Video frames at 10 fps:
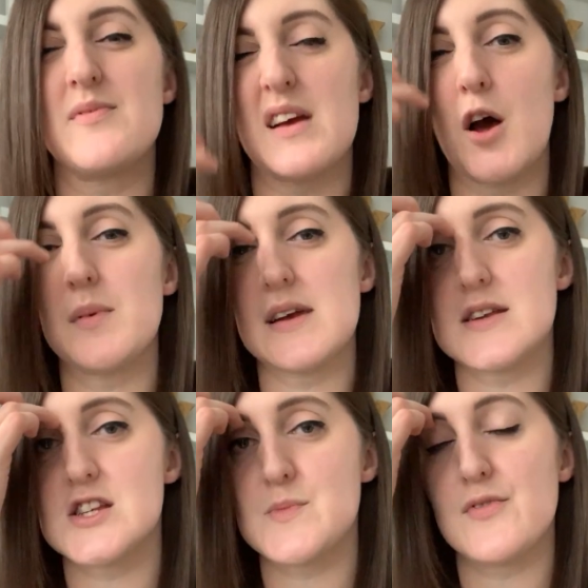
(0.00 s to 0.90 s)

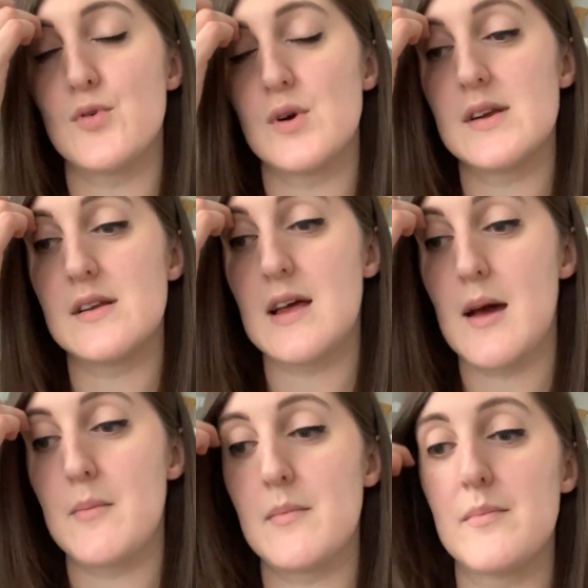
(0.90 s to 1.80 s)
complications before it,
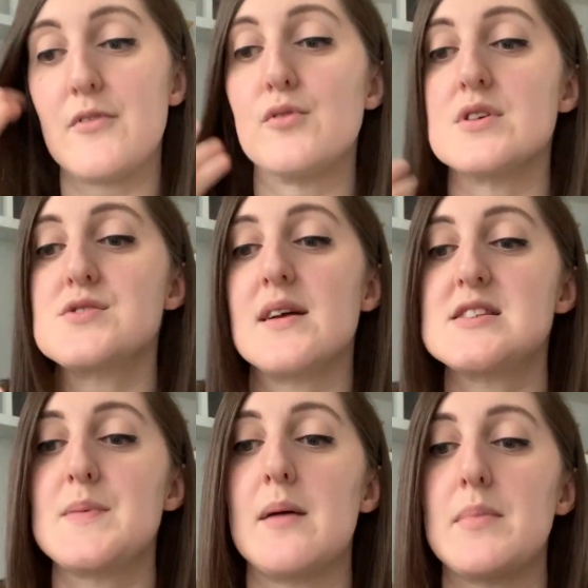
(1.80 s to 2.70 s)
before his
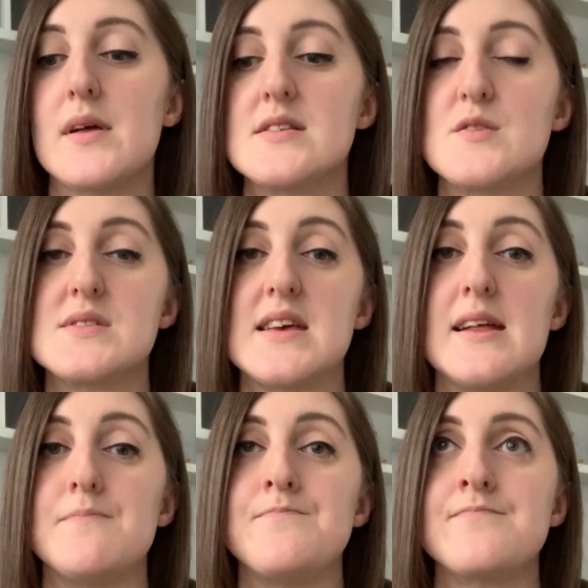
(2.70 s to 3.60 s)
transplant, because he was
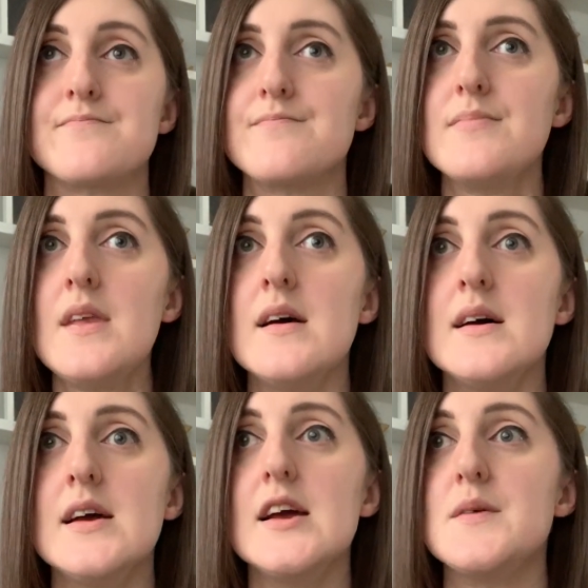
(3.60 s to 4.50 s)

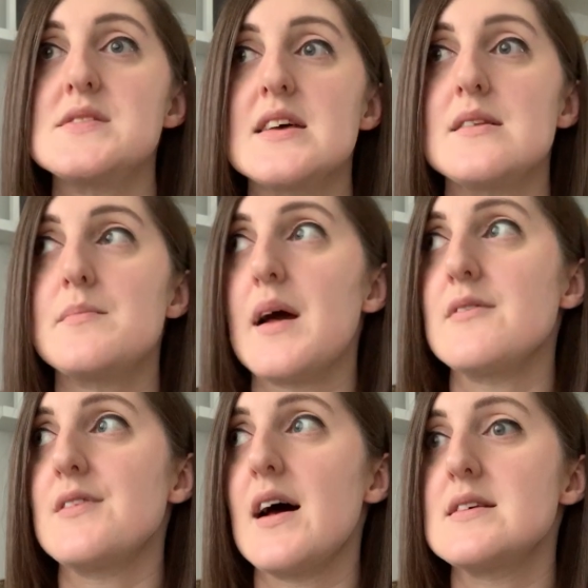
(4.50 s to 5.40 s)
in
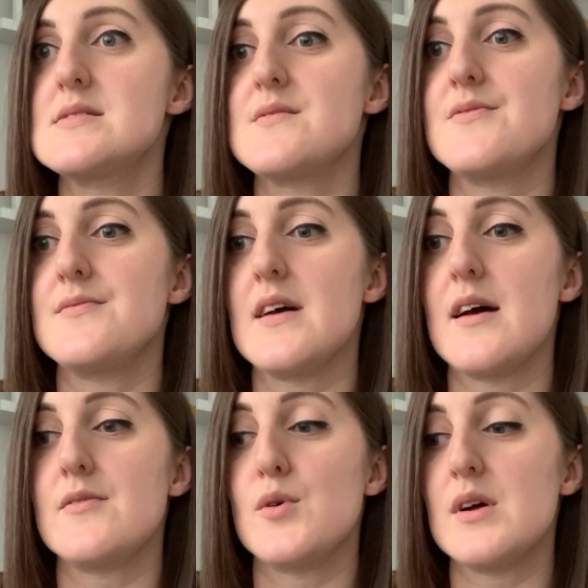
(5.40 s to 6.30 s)
Belfast
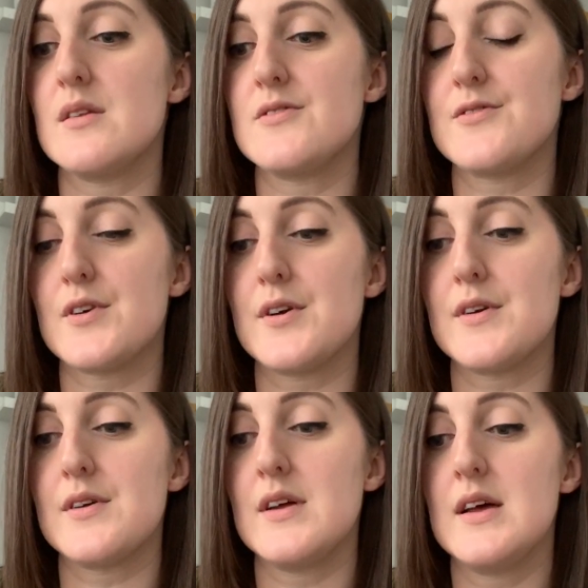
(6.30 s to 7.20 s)
Royal
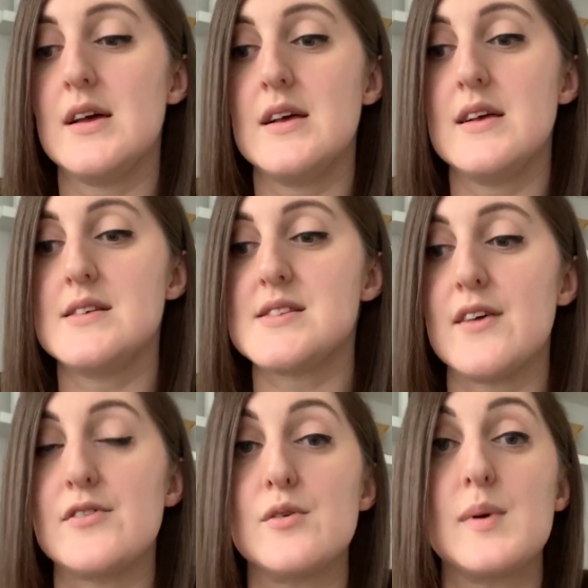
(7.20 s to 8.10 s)
for
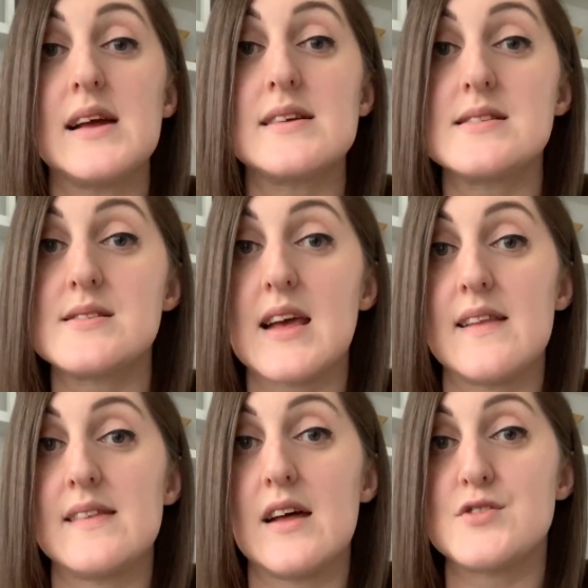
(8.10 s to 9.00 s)
several weeks
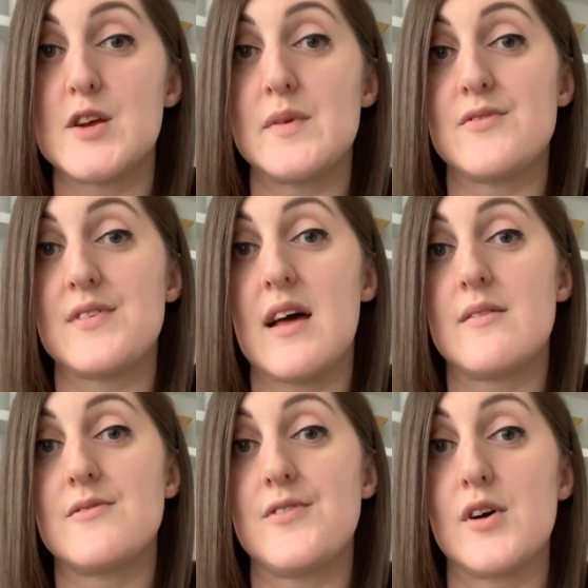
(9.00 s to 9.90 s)
getting that treatment for
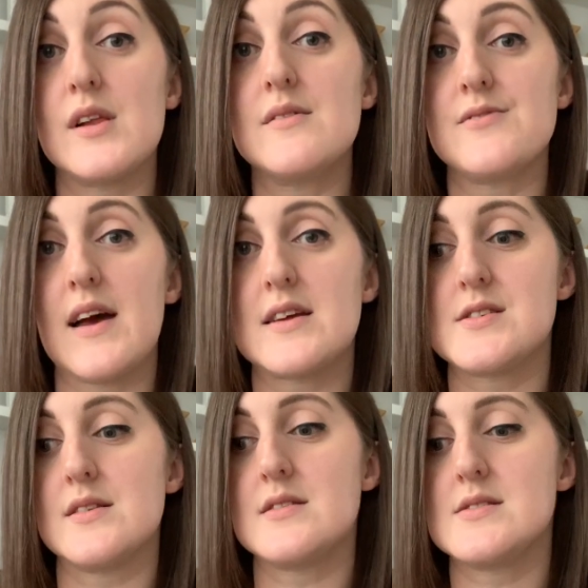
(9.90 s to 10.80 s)
that fungal
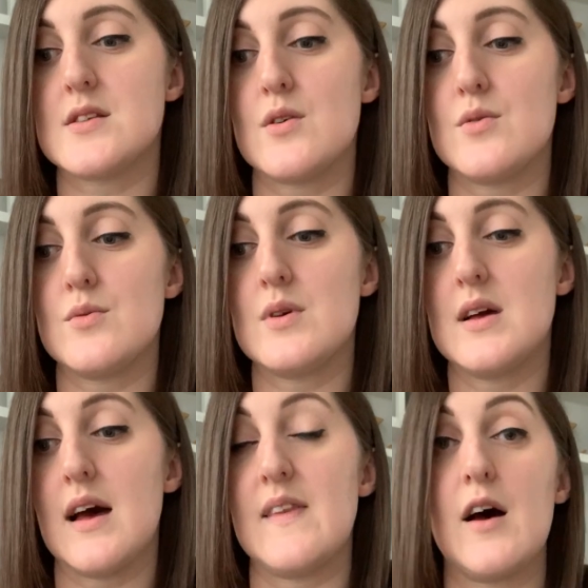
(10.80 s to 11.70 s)
infection. So,
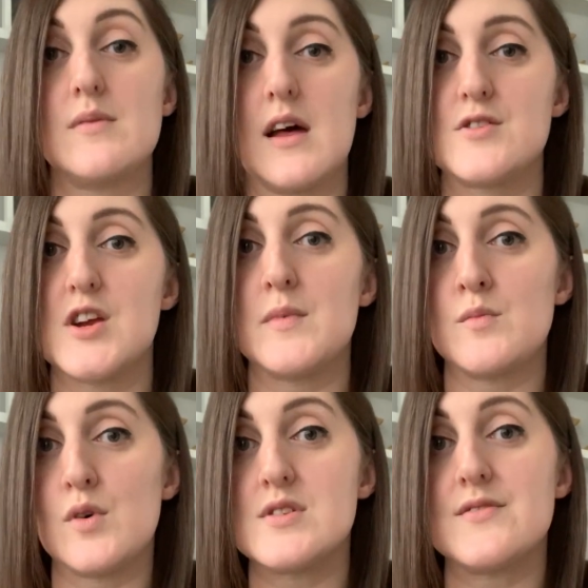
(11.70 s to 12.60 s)
and that treatment
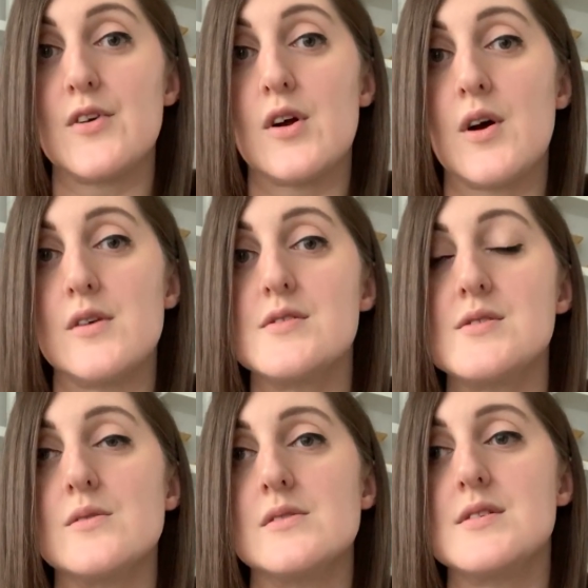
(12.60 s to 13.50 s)
was the
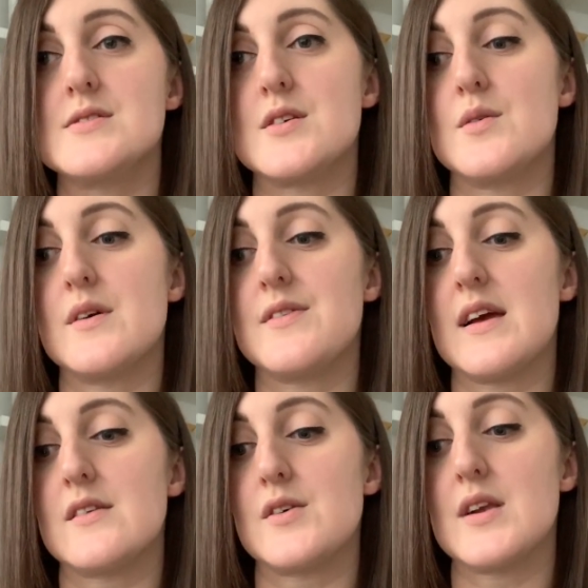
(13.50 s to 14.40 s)
voriconazole. So I
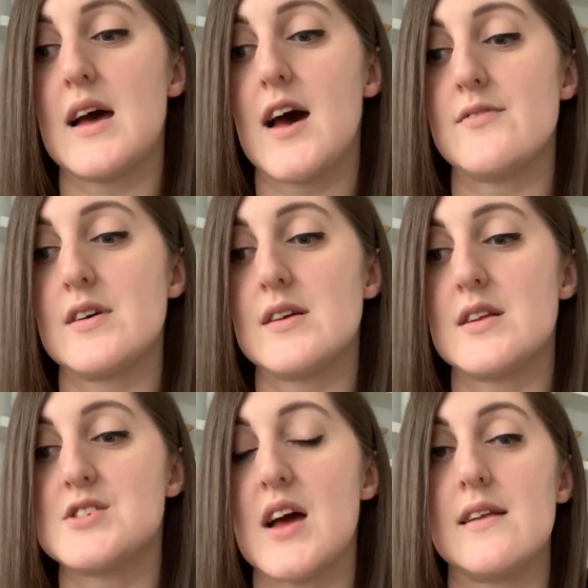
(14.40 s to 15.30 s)
think they're going to have a
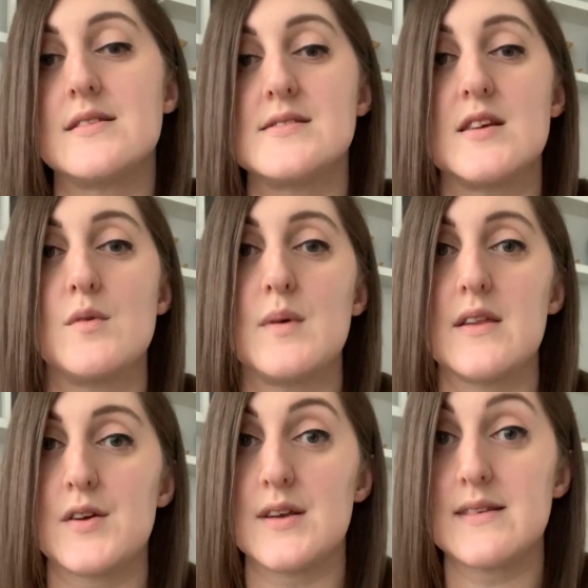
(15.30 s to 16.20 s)
chat to see what way
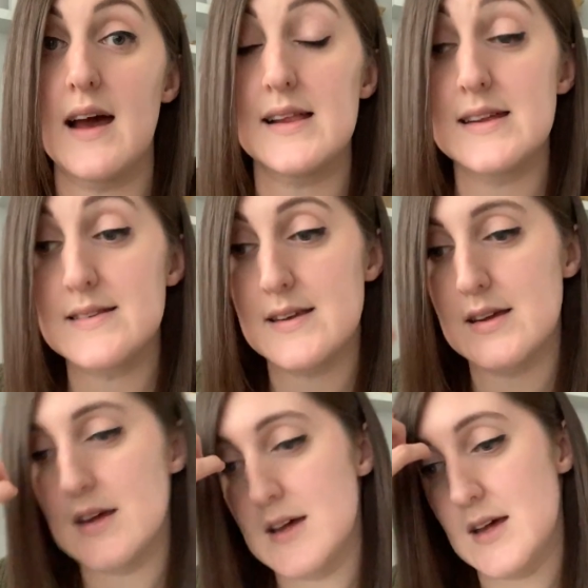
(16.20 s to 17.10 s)
they're going to tackle it.
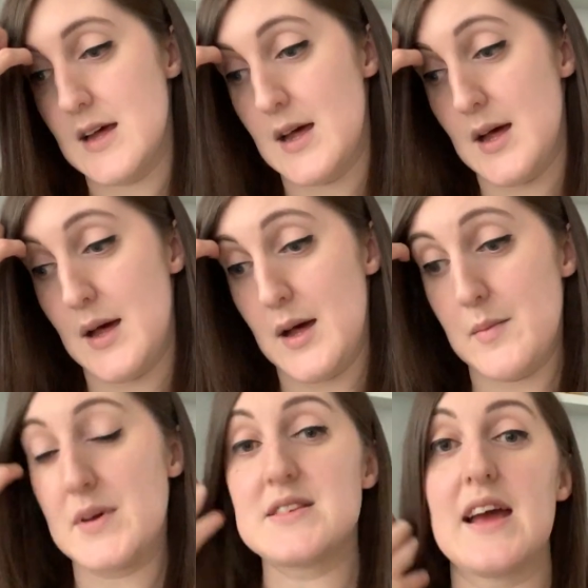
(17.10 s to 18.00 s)

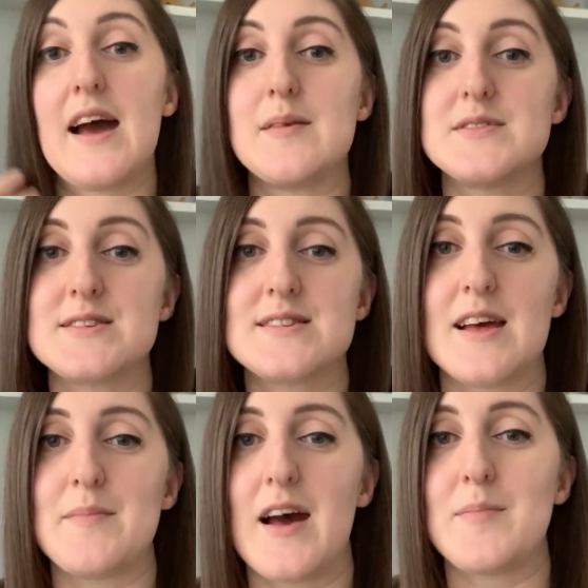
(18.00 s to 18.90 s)
But yeah,
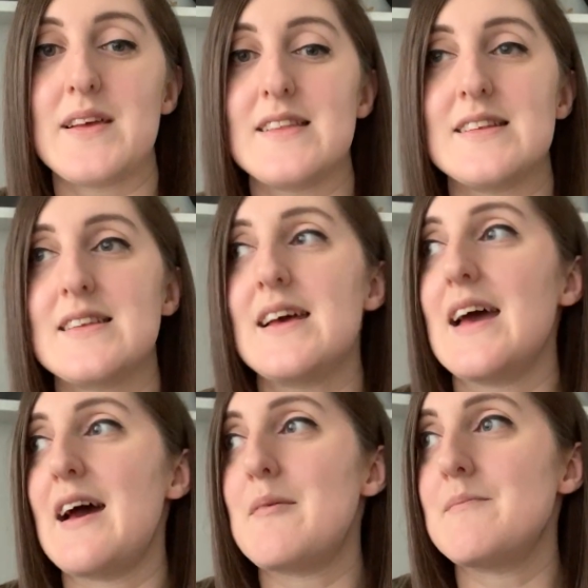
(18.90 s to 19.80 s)
I'm happy that
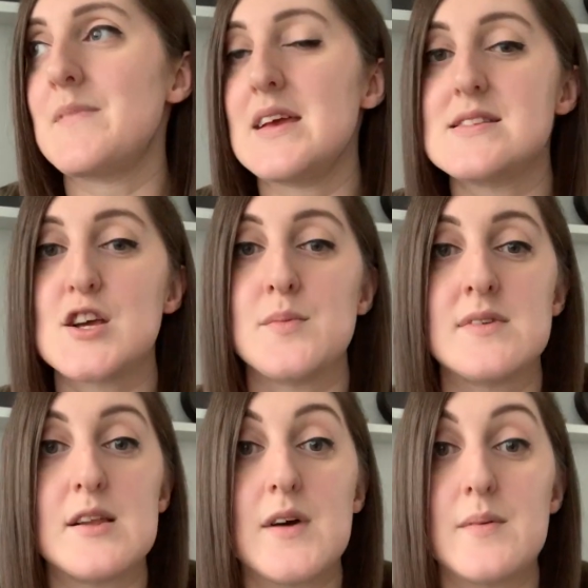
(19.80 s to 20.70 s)
he's coping
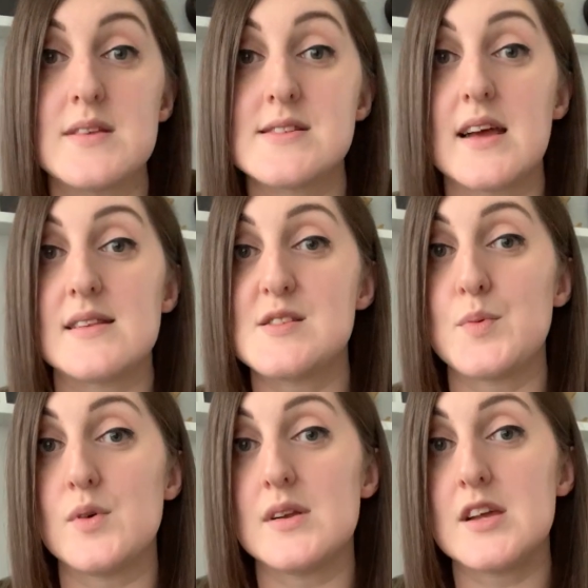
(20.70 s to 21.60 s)
really well with the
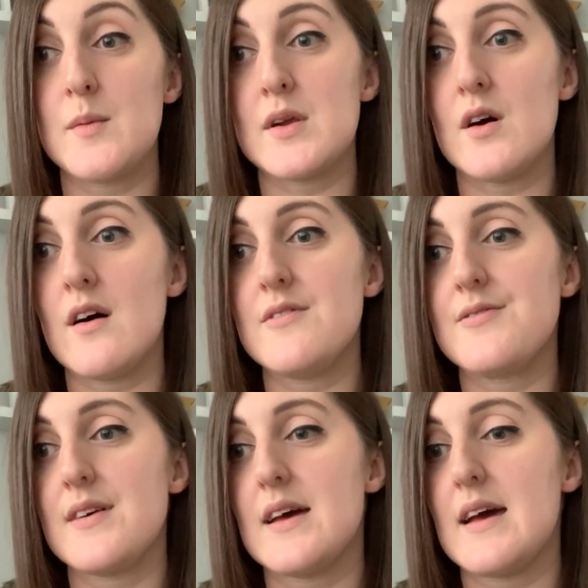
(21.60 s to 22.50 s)
cyclosporin coming off.